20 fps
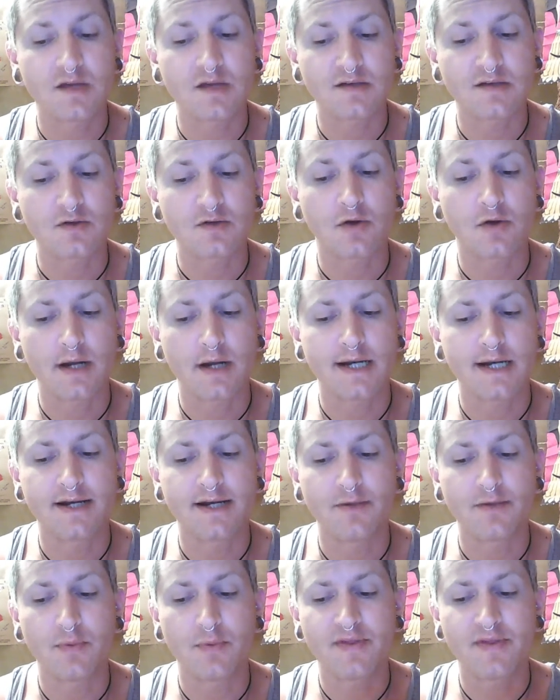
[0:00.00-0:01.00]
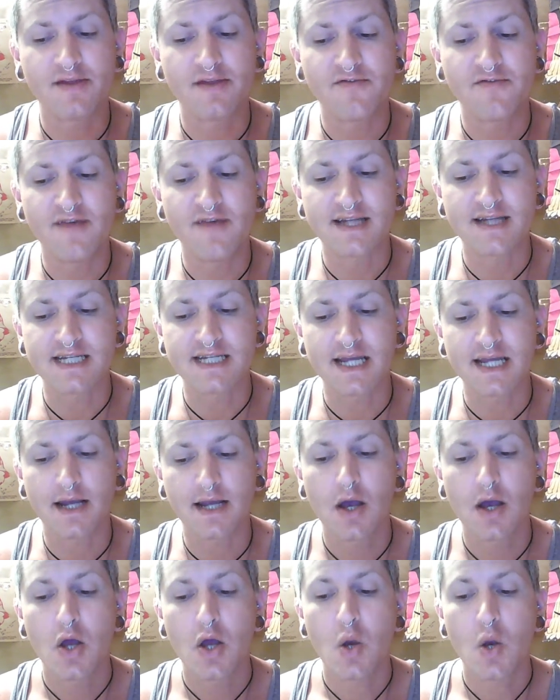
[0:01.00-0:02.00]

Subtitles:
also credited with inventing